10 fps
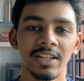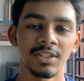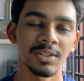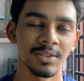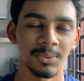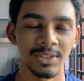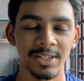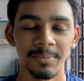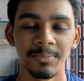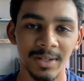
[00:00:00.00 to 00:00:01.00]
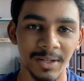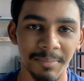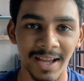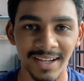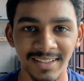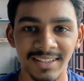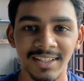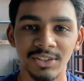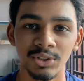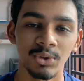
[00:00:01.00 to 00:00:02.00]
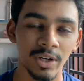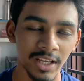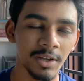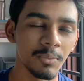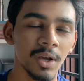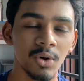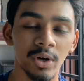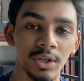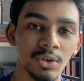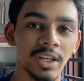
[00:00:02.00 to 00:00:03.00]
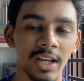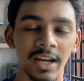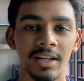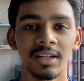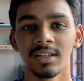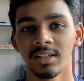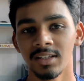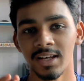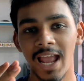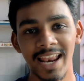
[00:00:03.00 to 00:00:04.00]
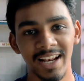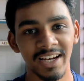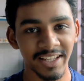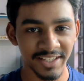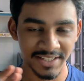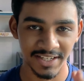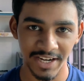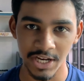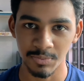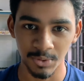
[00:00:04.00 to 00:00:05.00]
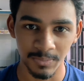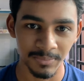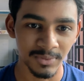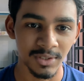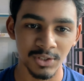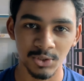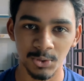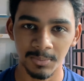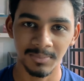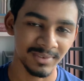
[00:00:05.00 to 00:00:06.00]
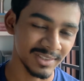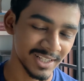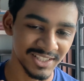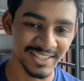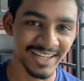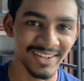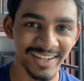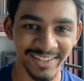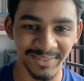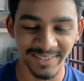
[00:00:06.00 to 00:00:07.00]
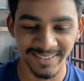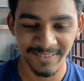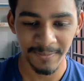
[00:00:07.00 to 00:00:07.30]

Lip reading: guys, what's up? Welcome back. So today we are going to create an analytics dashboard. So let's just get right into it.